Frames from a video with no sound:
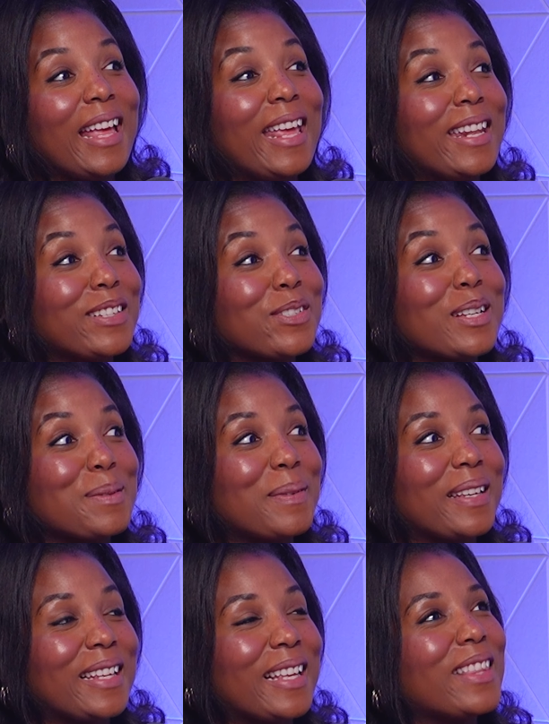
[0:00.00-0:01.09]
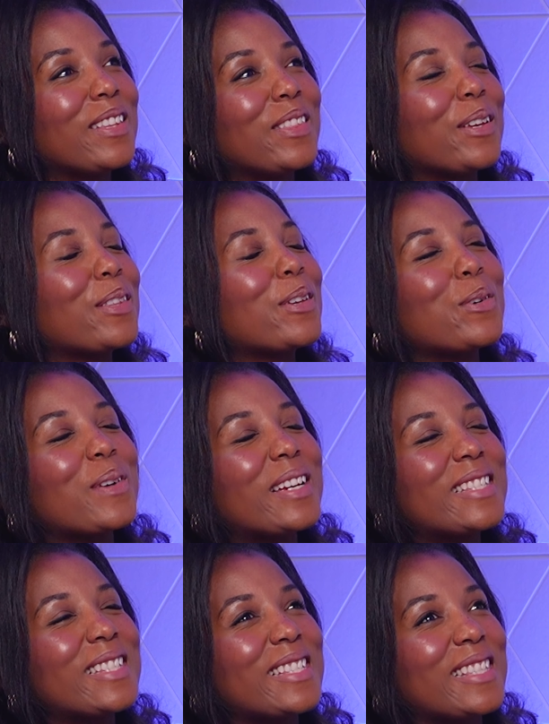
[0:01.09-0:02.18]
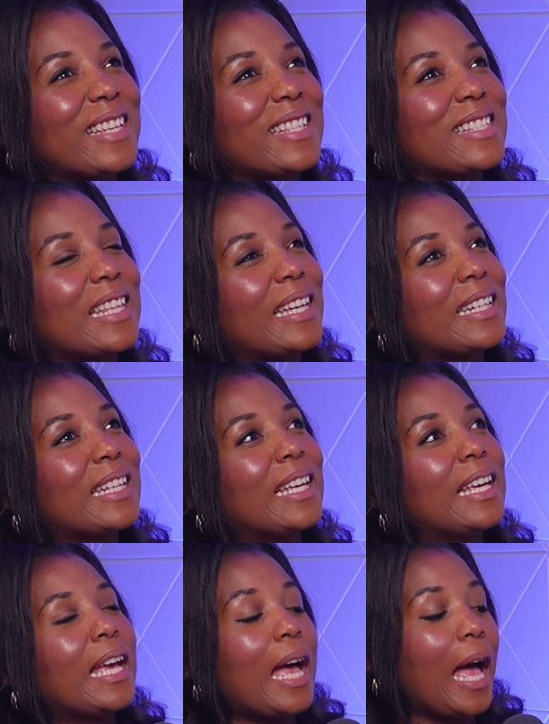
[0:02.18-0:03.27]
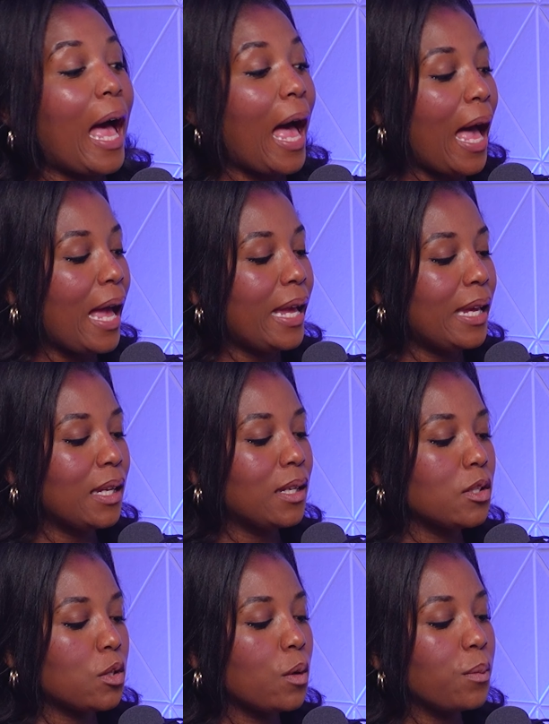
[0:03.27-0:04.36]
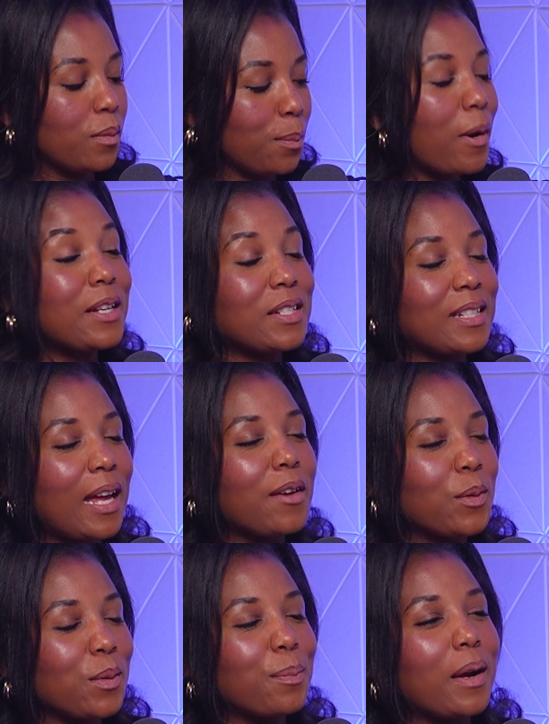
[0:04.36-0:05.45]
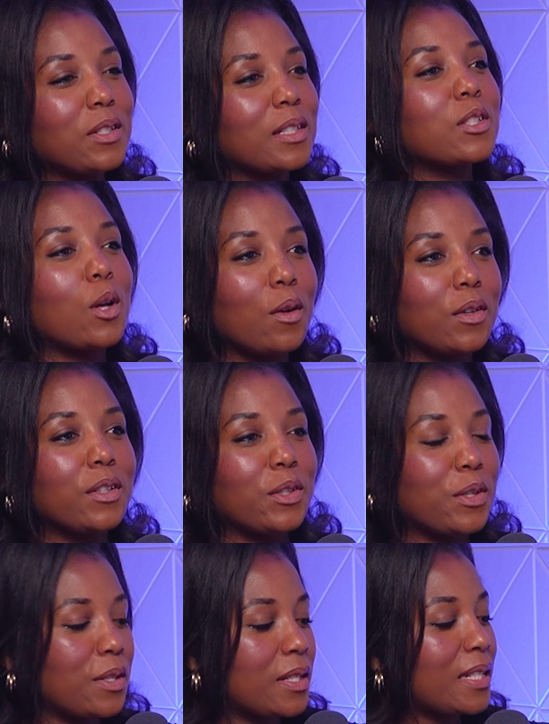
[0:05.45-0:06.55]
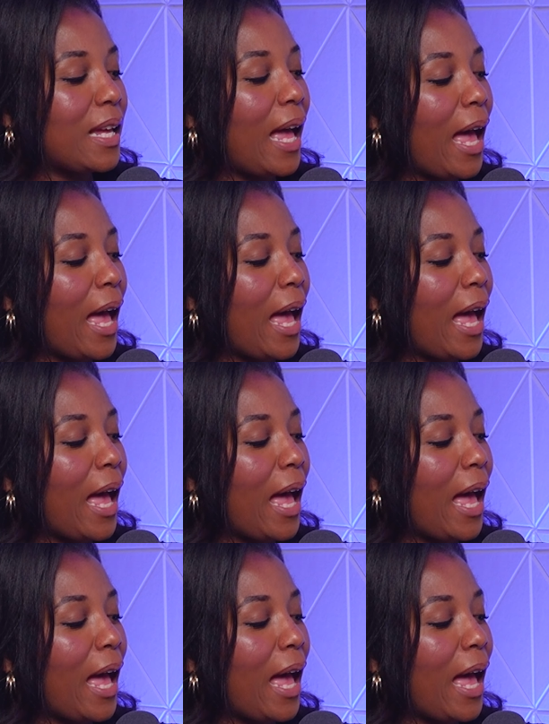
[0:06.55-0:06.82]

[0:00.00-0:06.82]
And trust me, and the, the, the craziest thing is like I so the project I wrote a project it's called Good Girls.